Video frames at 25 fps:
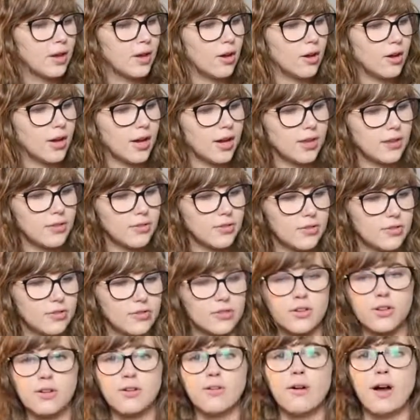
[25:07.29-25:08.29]
Okay,
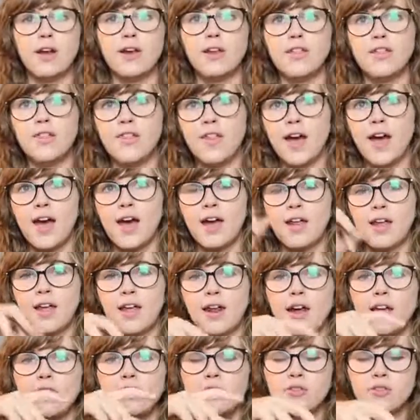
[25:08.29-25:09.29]
so I did that,
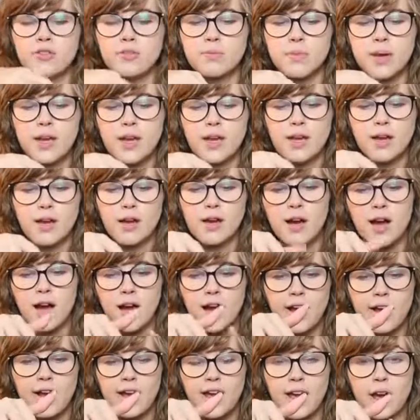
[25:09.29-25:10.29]
and I used my
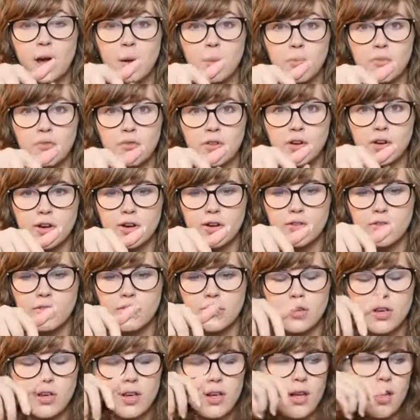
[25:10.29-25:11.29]
I-M
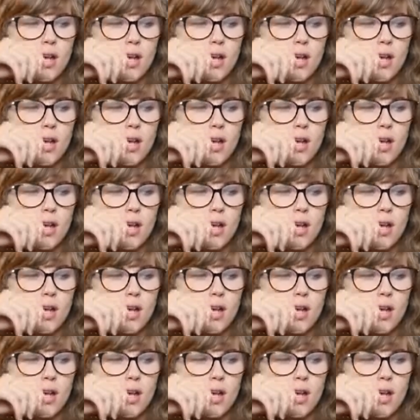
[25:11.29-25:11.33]
fingers.